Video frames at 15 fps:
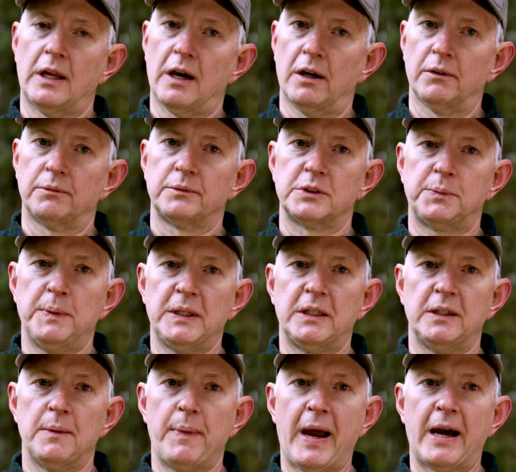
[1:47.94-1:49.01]
Now,
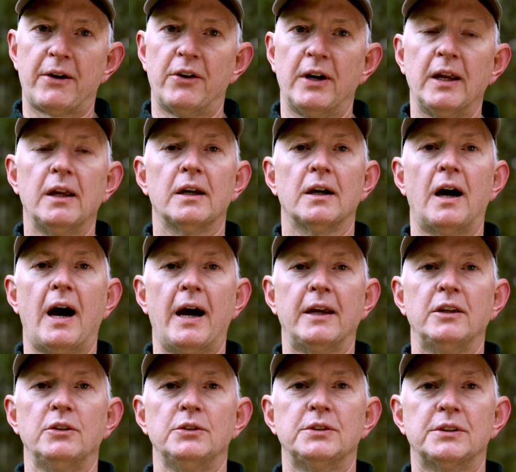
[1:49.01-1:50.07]
speaking of battery, I
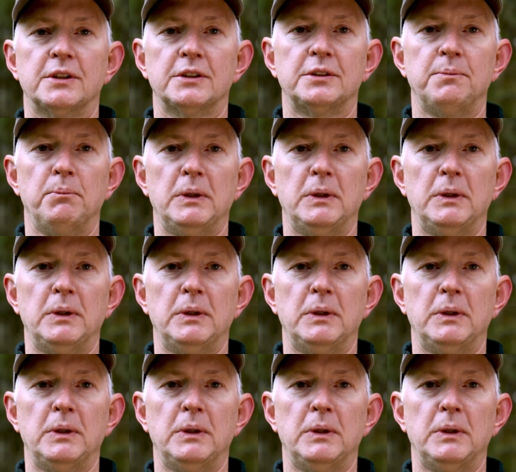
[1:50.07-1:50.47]
use this